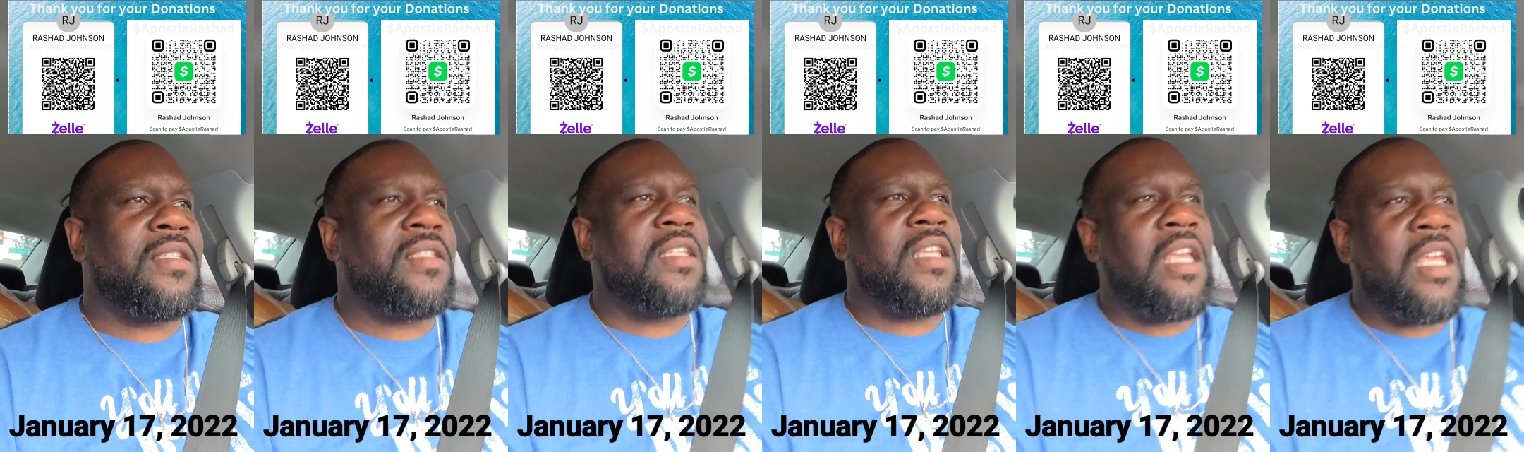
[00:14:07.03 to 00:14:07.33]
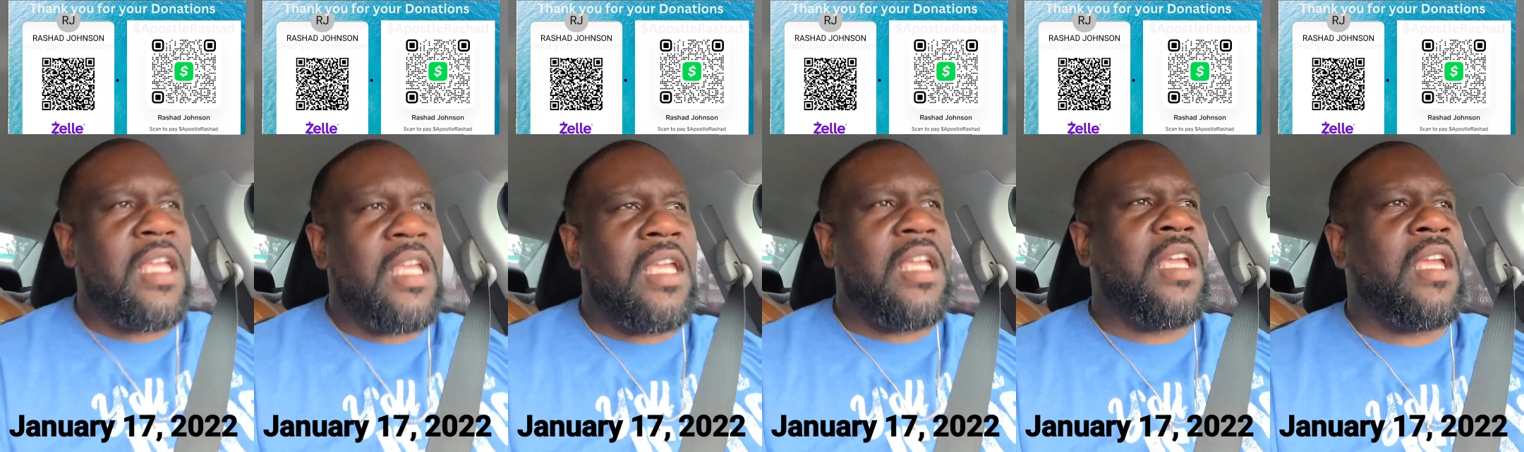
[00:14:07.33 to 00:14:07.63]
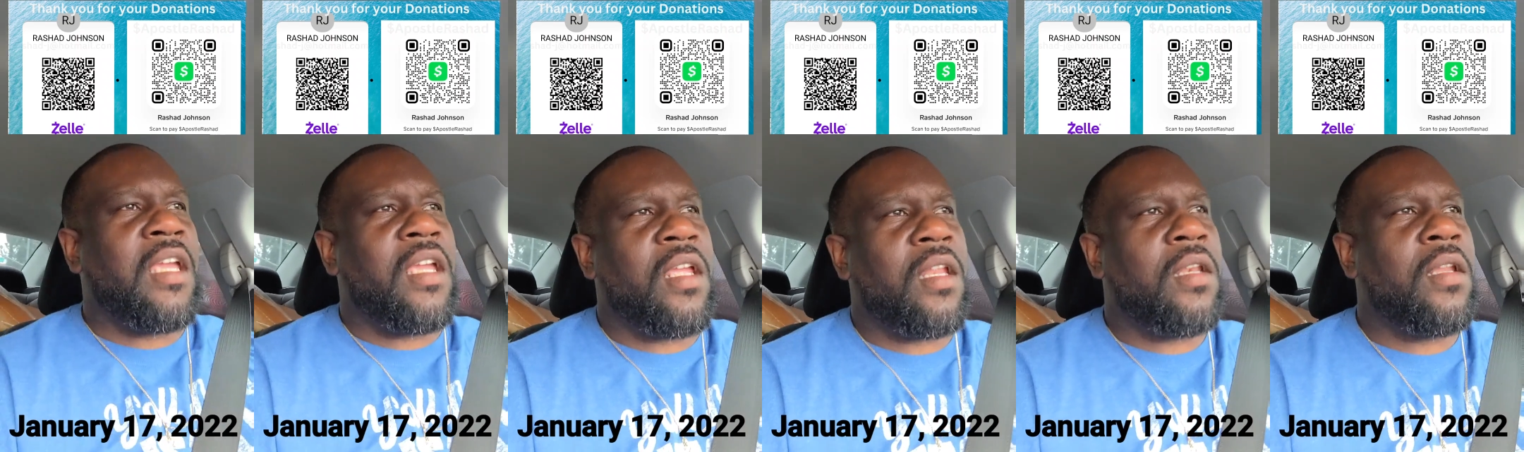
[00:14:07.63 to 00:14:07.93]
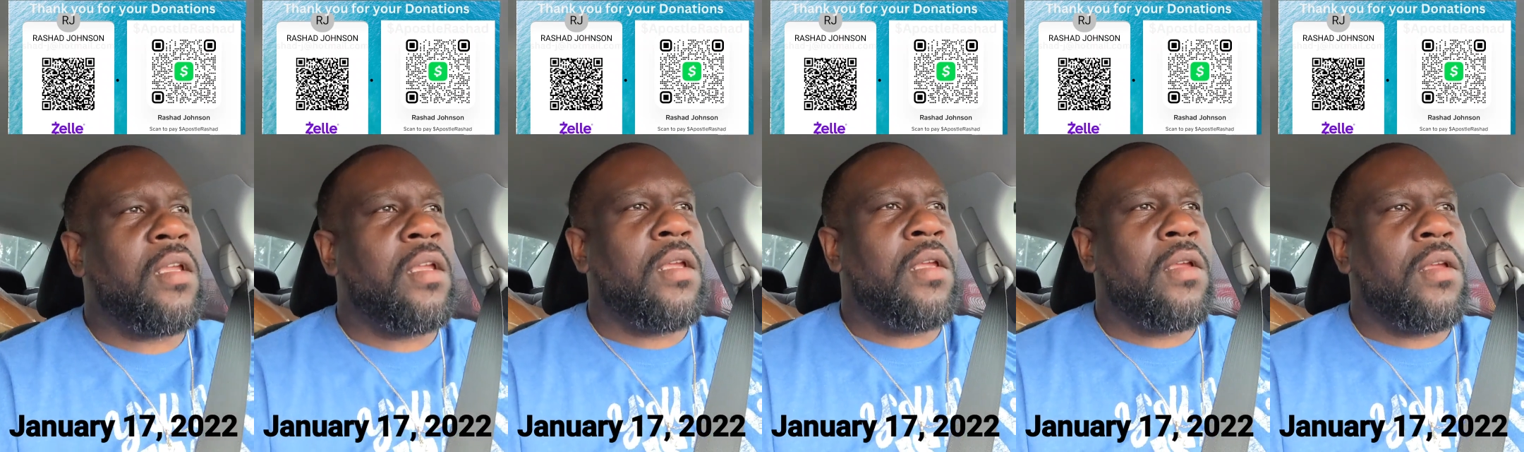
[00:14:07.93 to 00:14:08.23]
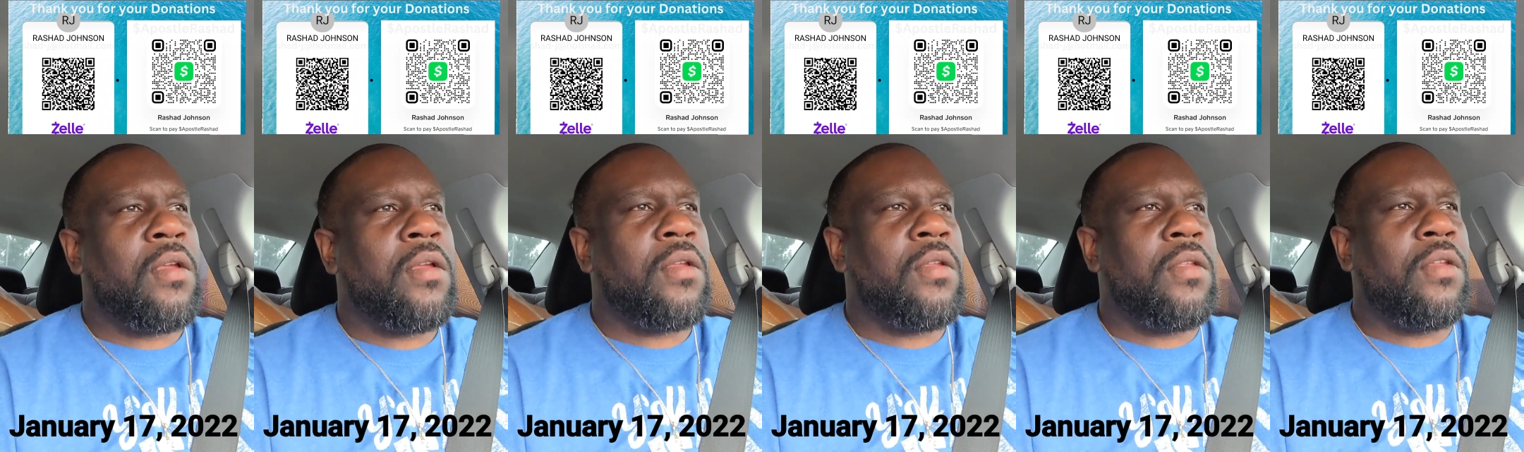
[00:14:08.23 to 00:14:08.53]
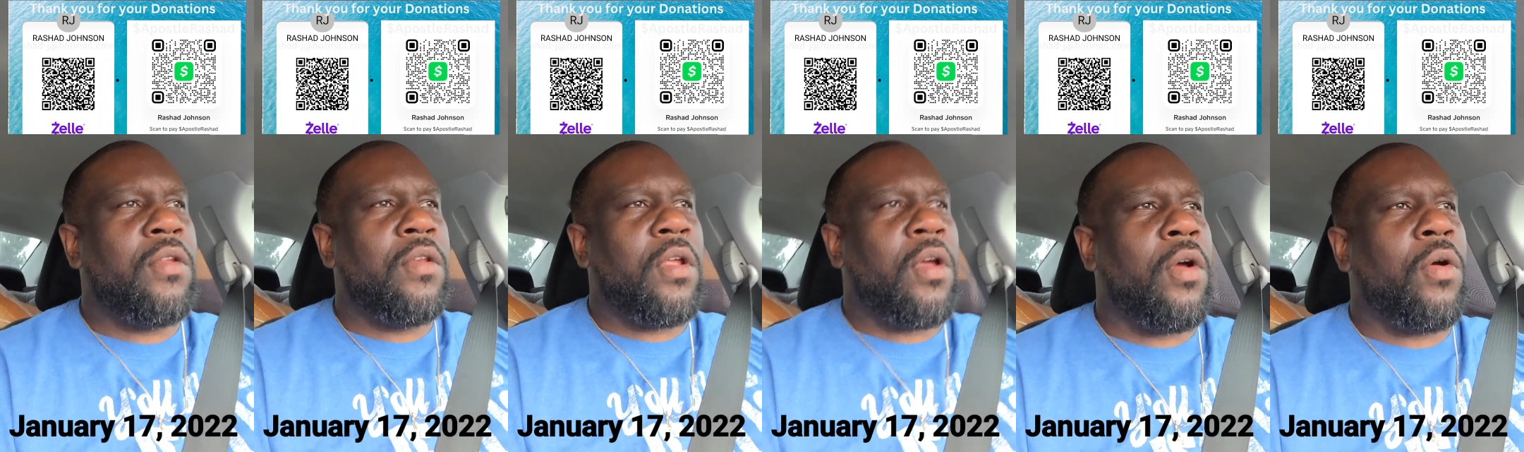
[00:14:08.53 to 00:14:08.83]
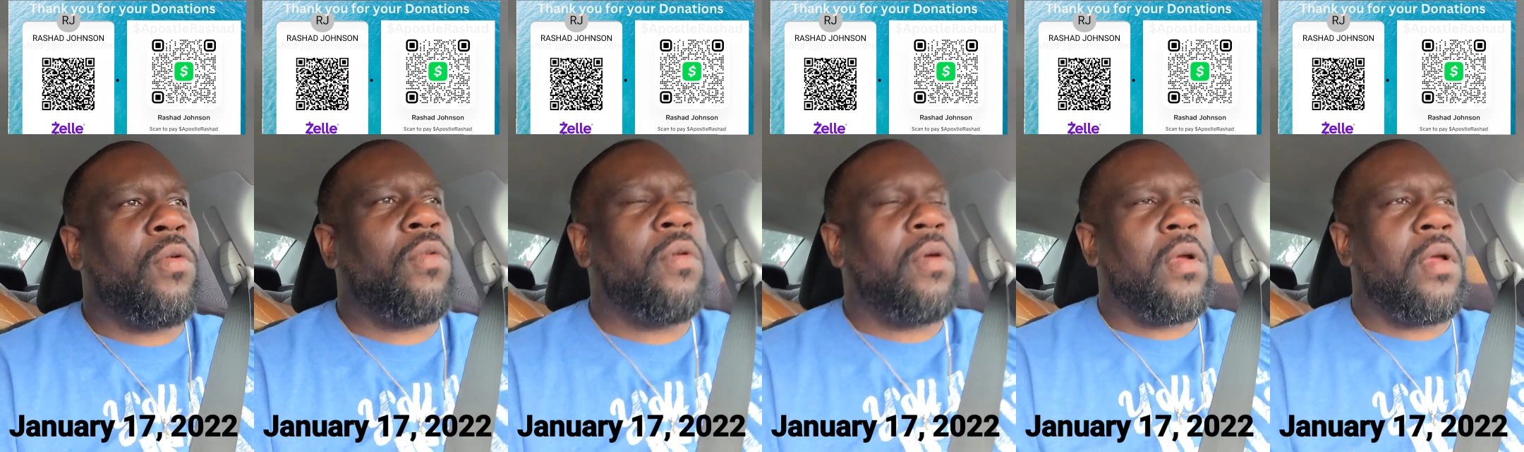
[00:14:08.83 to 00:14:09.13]
see, and, you
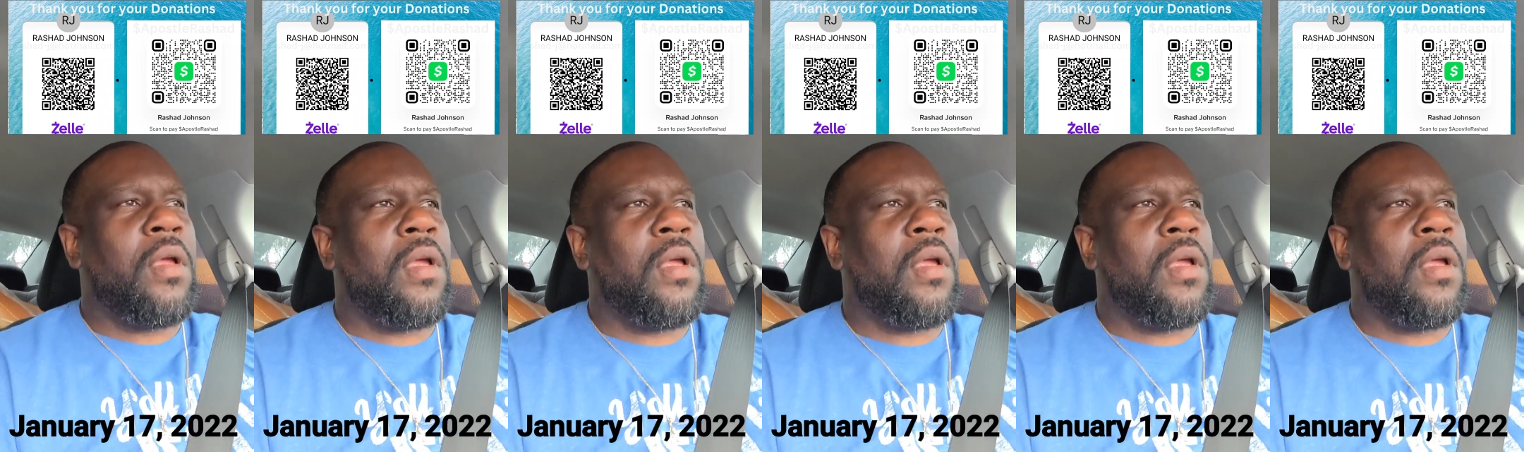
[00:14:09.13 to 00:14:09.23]
know,